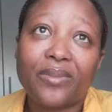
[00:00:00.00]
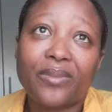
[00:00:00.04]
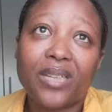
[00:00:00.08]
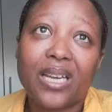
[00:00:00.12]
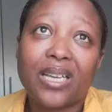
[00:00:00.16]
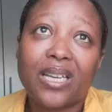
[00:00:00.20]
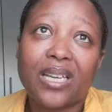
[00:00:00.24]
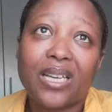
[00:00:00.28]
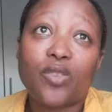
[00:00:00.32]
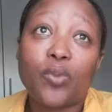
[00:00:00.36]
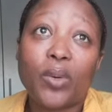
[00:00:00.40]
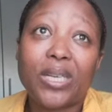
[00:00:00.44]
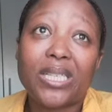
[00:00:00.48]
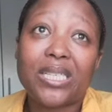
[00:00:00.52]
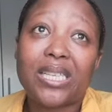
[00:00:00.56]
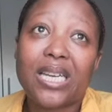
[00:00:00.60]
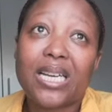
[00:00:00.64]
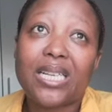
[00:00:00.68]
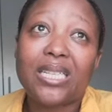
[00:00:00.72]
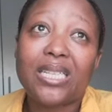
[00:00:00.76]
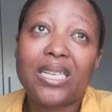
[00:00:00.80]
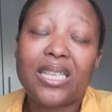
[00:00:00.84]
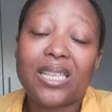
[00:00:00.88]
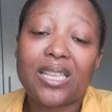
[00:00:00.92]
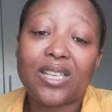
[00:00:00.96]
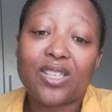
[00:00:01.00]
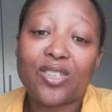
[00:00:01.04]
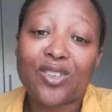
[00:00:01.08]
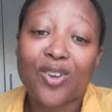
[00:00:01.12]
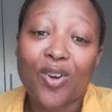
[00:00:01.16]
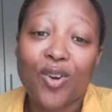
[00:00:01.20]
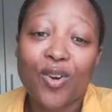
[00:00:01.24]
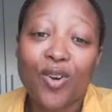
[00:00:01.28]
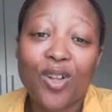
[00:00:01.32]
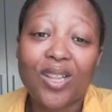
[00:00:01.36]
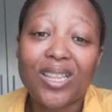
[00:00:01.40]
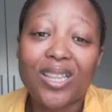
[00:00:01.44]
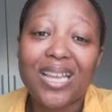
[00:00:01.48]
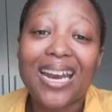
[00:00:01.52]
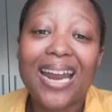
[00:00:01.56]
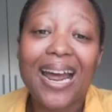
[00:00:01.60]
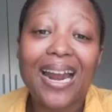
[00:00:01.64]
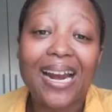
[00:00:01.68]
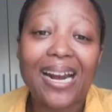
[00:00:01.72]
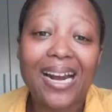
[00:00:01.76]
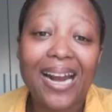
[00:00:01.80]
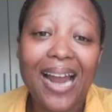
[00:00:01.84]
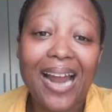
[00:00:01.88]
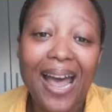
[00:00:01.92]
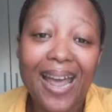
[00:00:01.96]
dating this girl that I
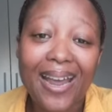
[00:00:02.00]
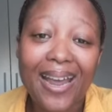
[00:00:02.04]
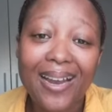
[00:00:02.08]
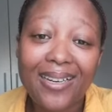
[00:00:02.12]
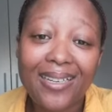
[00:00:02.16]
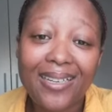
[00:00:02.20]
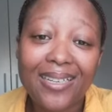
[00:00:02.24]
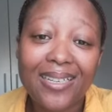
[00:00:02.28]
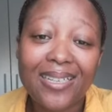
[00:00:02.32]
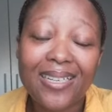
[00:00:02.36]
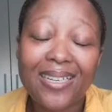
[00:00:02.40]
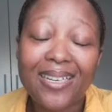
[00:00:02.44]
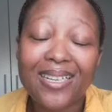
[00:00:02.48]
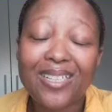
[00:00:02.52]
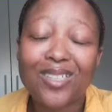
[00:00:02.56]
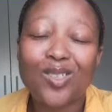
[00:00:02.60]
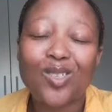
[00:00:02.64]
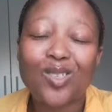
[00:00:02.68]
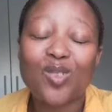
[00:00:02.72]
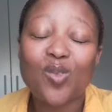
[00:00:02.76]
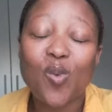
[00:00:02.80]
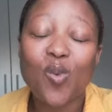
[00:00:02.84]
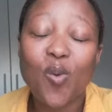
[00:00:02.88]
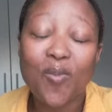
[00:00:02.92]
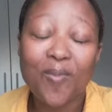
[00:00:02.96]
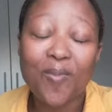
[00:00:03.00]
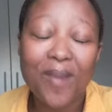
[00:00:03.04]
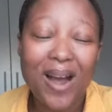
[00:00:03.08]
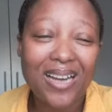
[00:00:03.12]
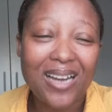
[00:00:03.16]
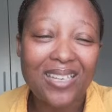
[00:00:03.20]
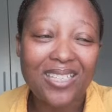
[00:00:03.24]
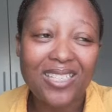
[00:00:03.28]
liked so much.